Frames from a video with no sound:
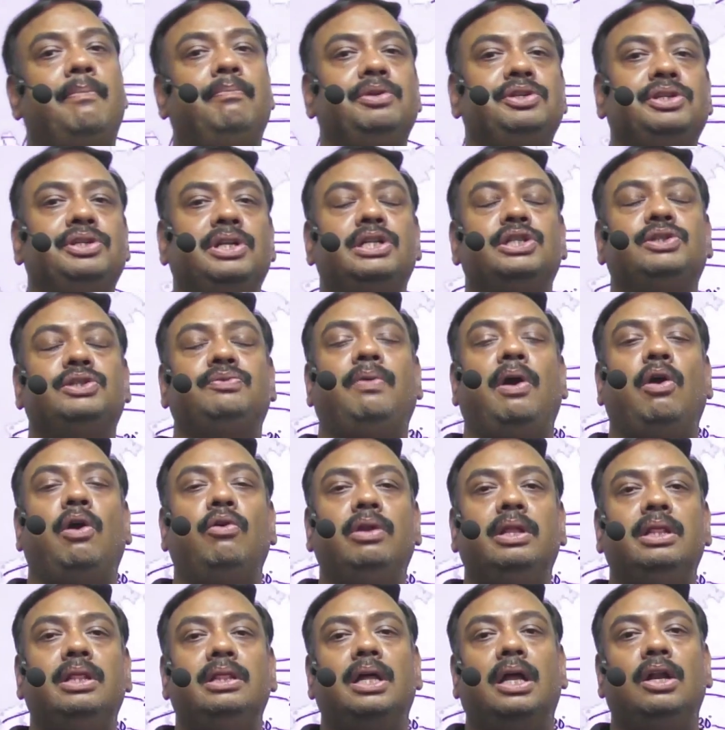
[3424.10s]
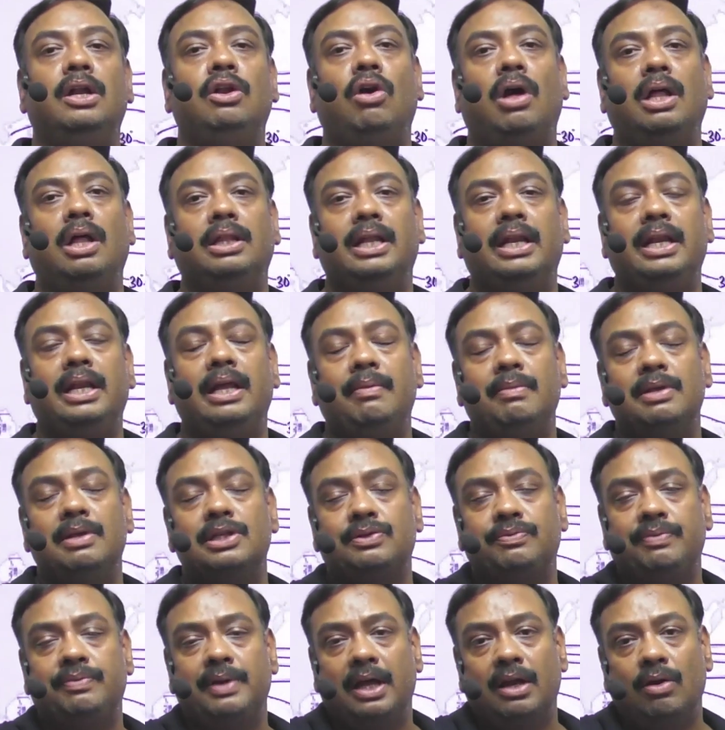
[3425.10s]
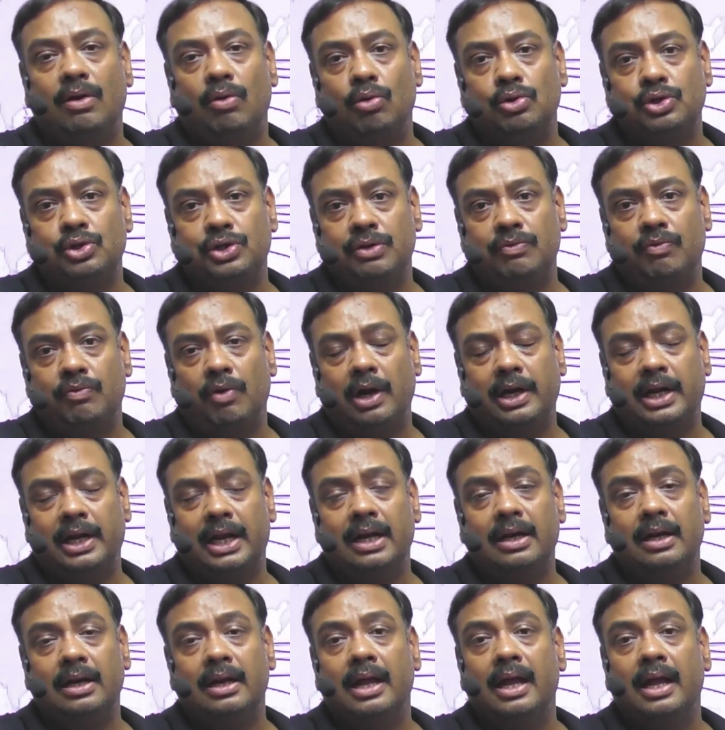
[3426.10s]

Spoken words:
is found in the northern hemisphere ocean water,